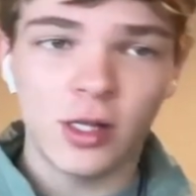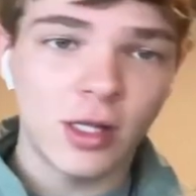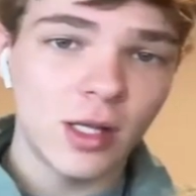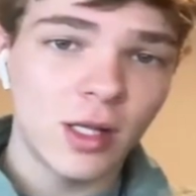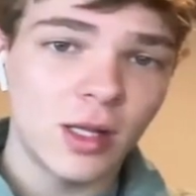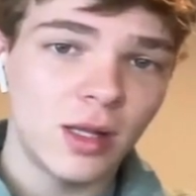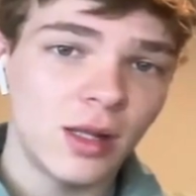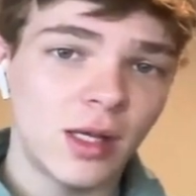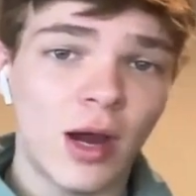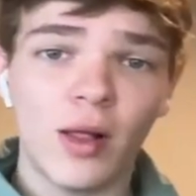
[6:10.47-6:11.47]
the
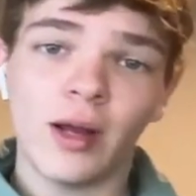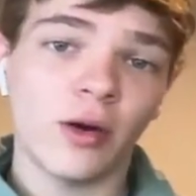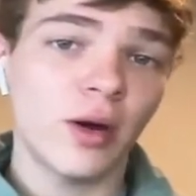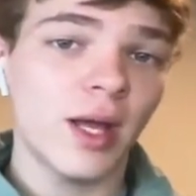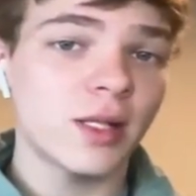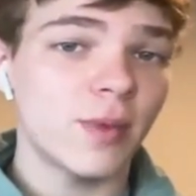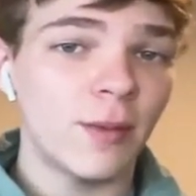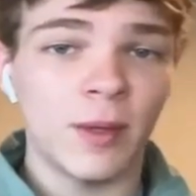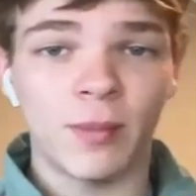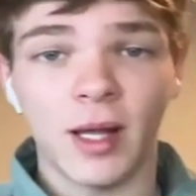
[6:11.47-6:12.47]
The Carolina Hurricanes might
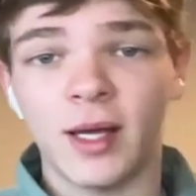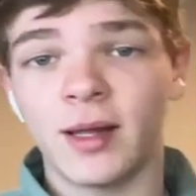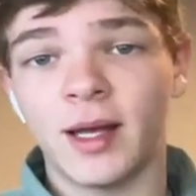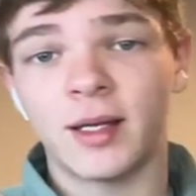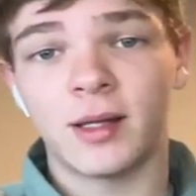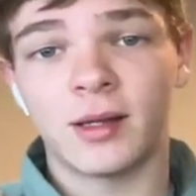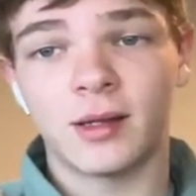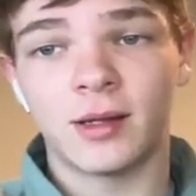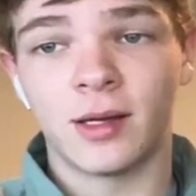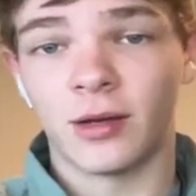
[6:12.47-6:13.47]
be playing like
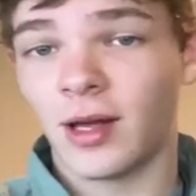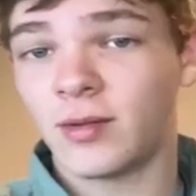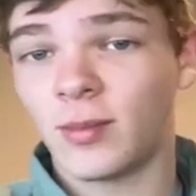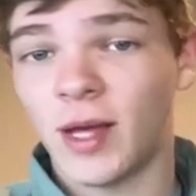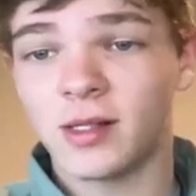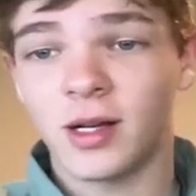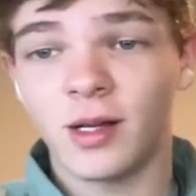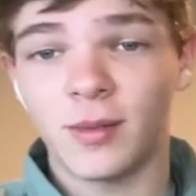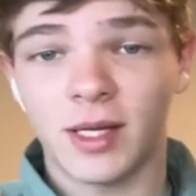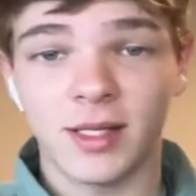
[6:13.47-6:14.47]
their life depends on
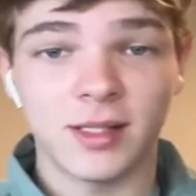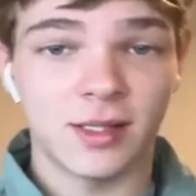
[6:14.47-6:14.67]
it because